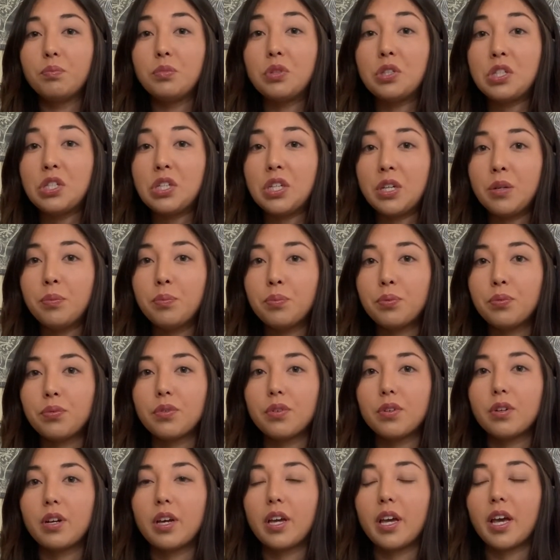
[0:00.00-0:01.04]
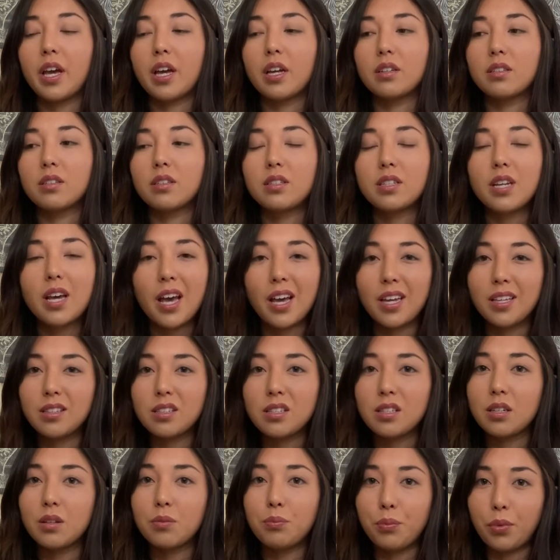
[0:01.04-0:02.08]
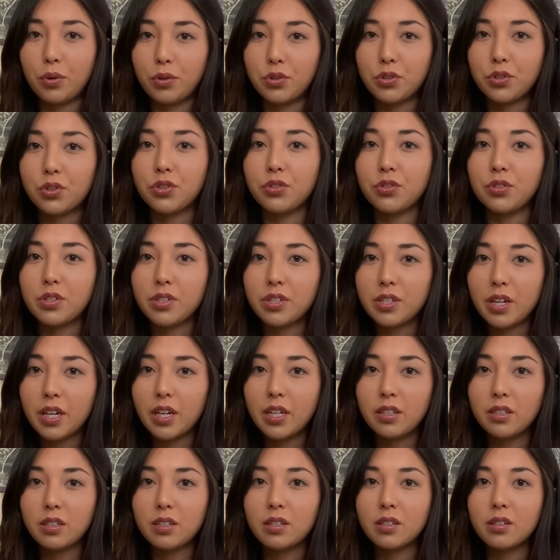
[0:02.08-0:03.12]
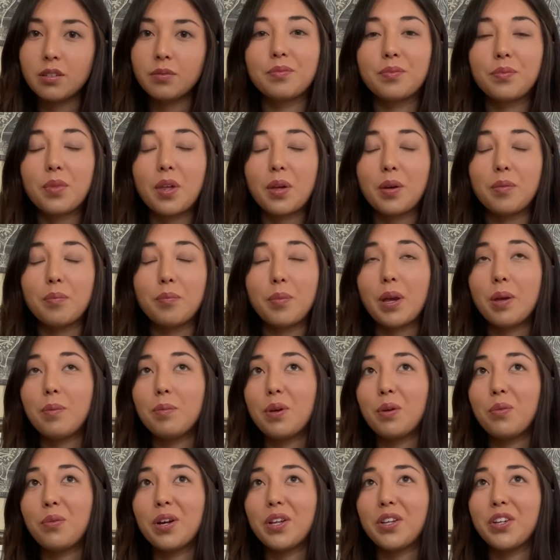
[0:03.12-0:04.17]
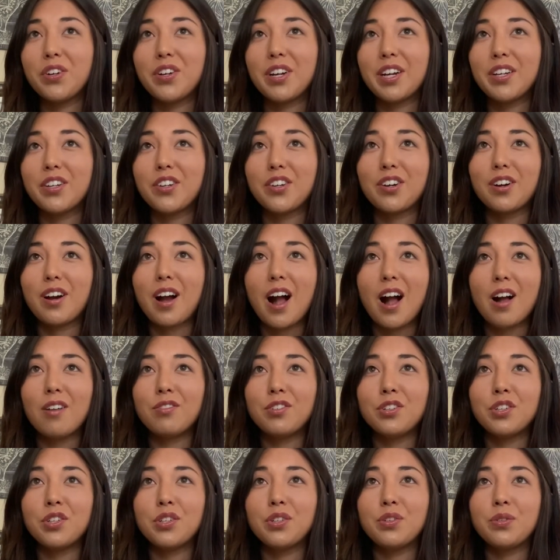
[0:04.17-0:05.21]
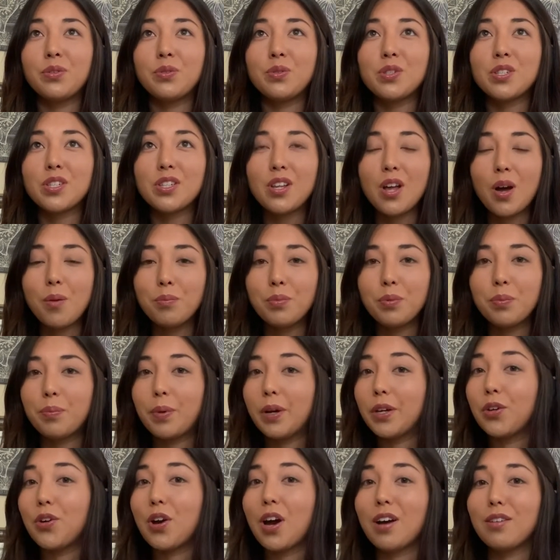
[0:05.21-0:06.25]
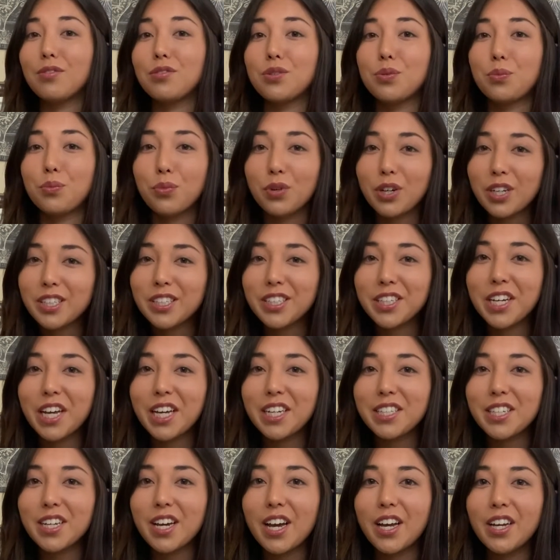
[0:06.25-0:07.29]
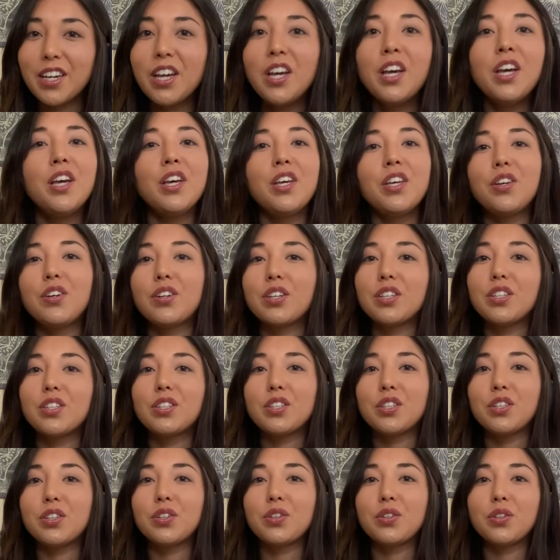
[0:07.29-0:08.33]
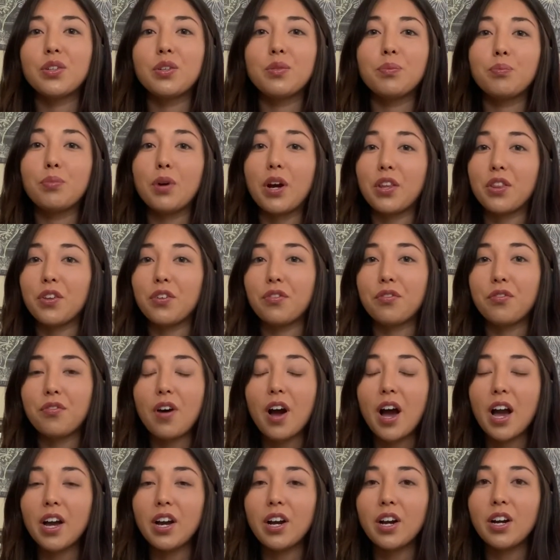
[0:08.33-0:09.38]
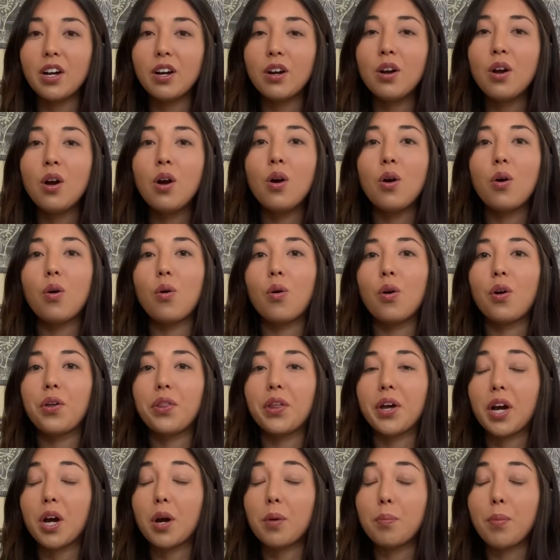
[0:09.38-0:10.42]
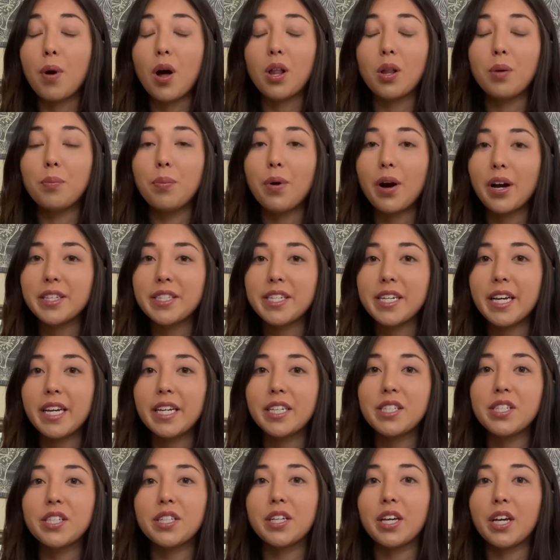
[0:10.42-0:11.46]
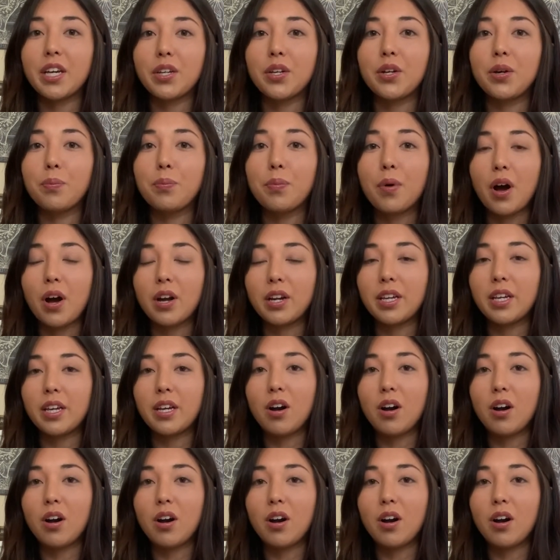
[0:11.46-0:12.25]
deep and tense emotional state. And maybe when you're in your afternoon slump but you have some work to get done, you can do the breath of fire or the Kapalabhati to get your body